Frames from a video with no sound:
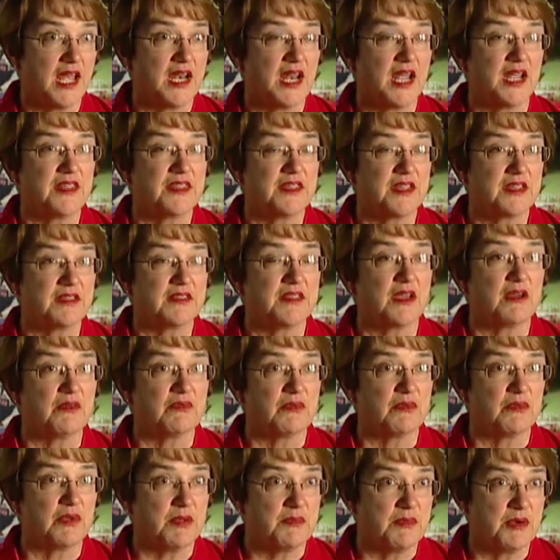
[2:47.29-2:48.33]
And I think that
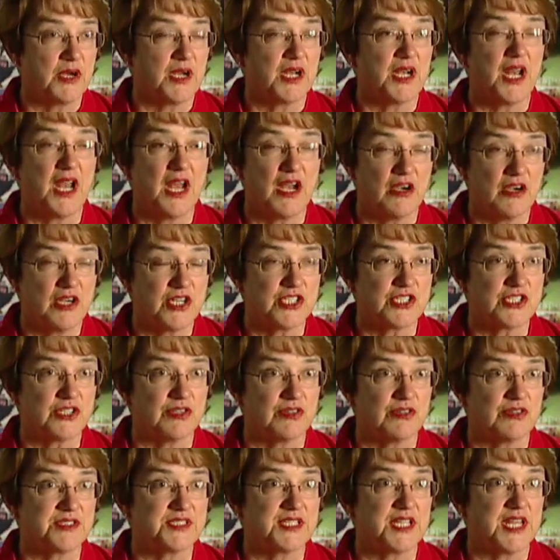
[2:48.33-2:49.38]
American Heritage
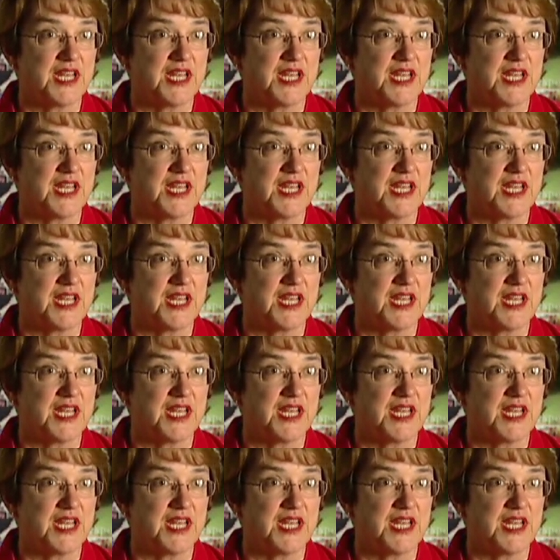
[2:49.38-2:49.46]
Girls